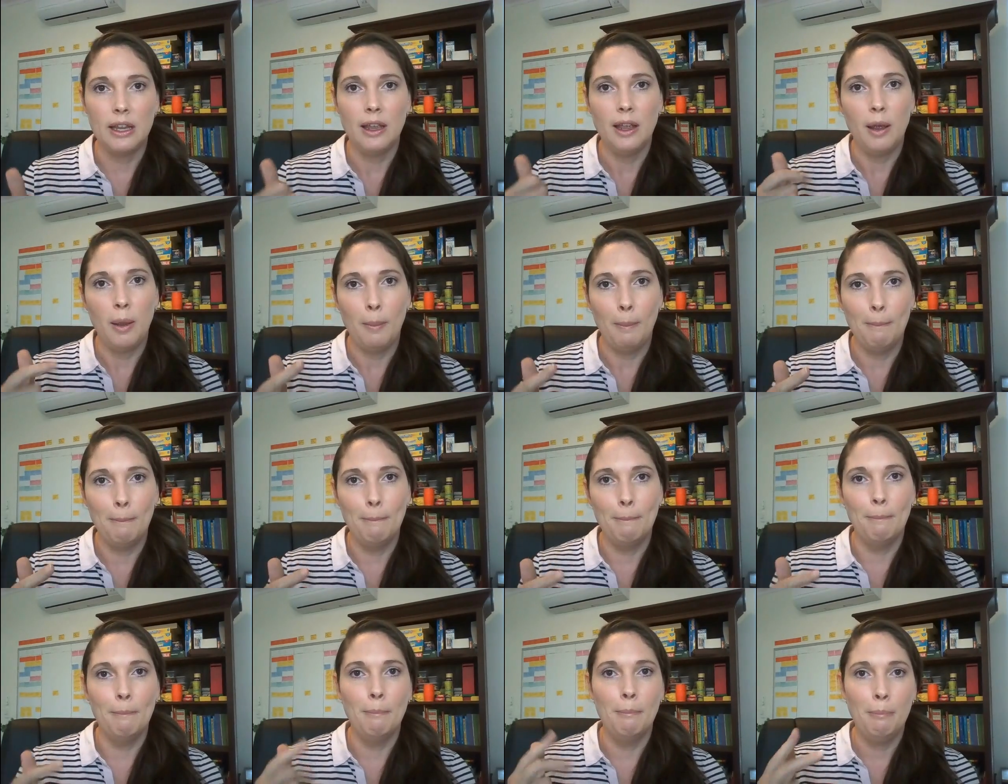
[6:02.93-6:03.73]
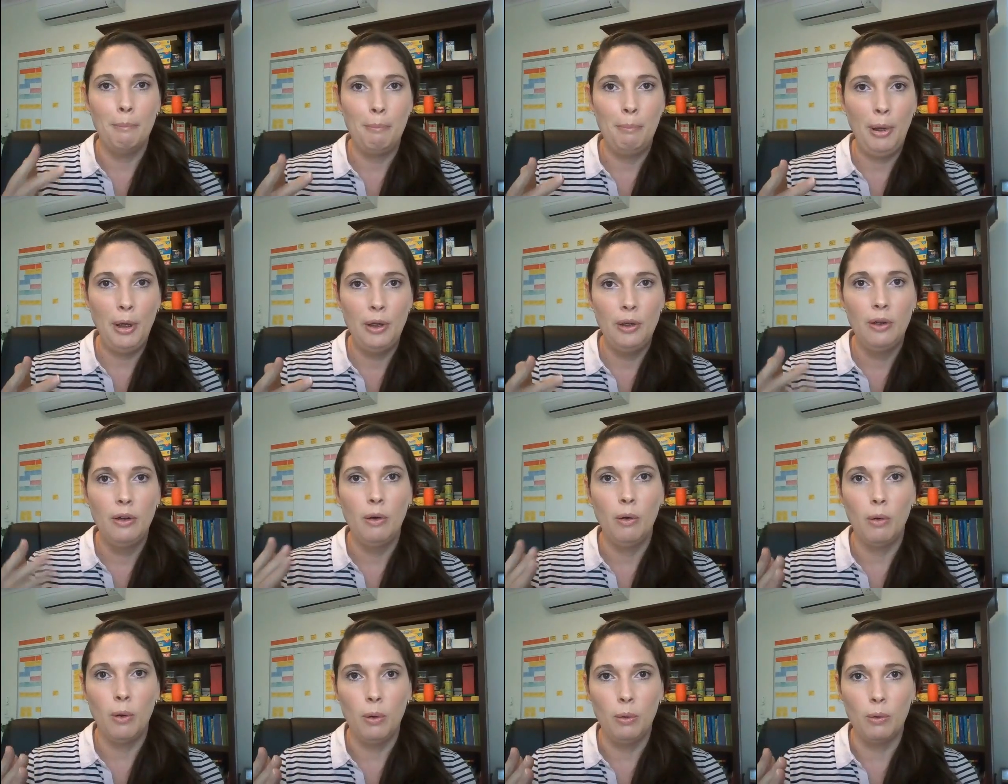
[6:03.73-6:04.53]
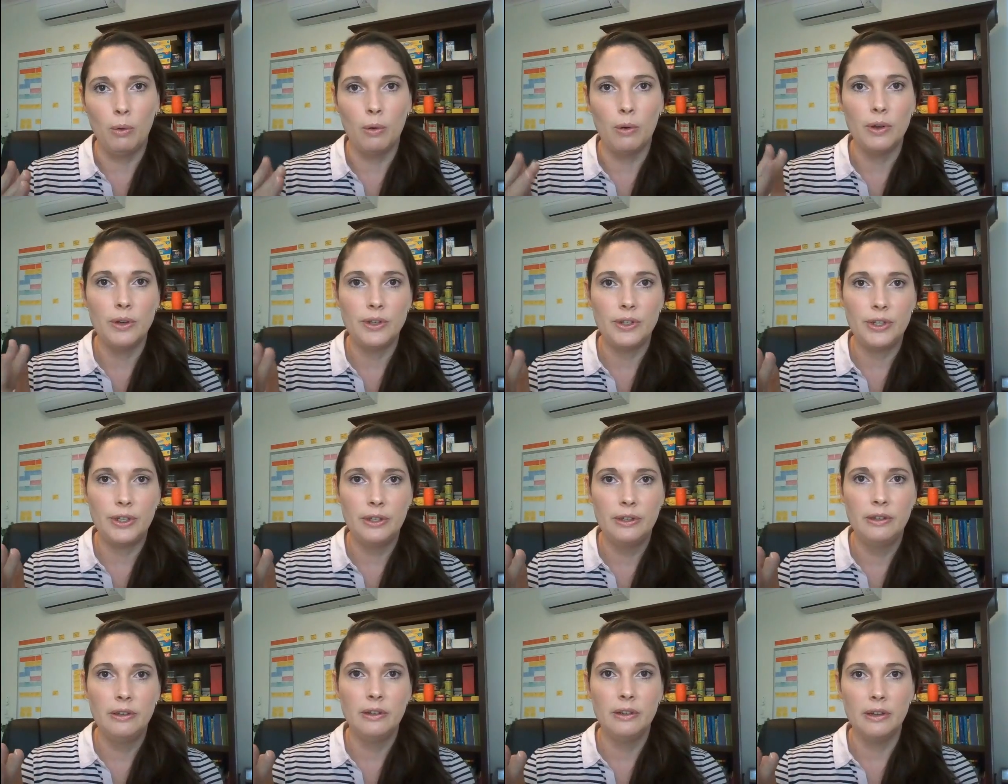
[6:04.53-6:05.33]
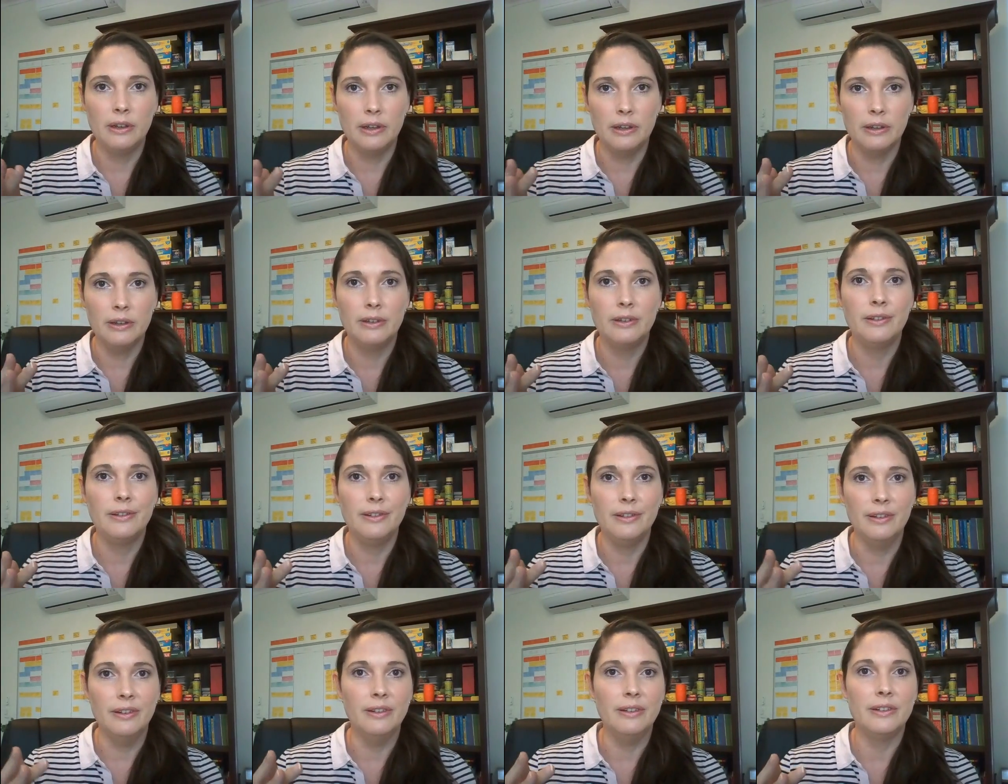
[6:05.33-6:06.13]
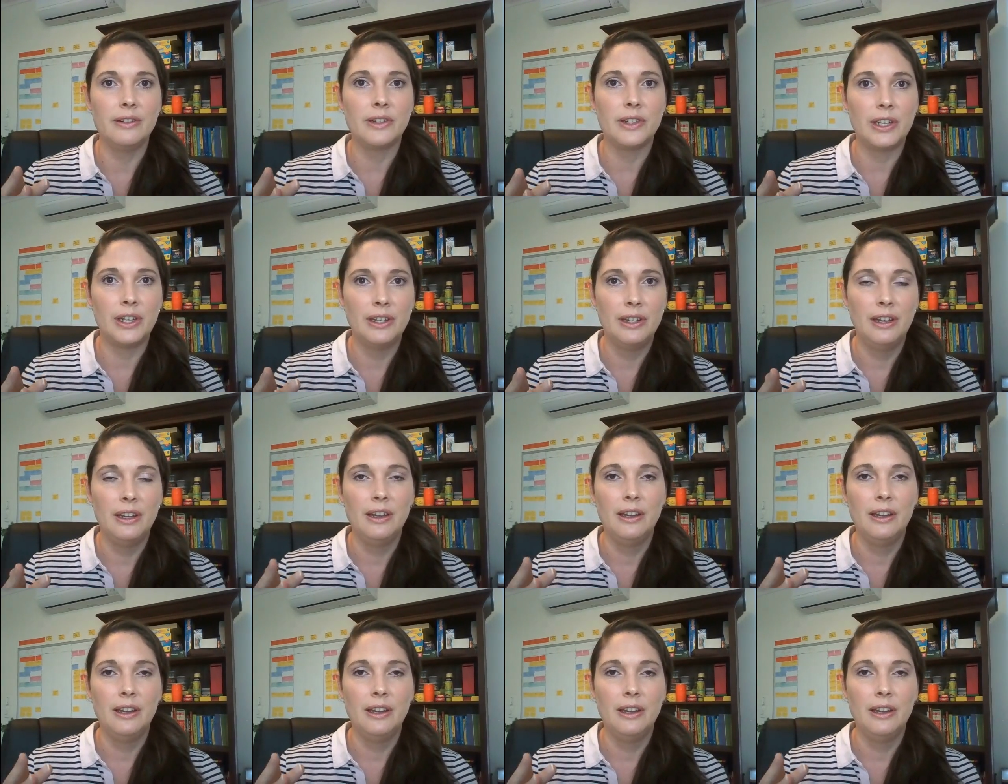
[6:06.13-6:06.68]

I, M, P, or T, N, T.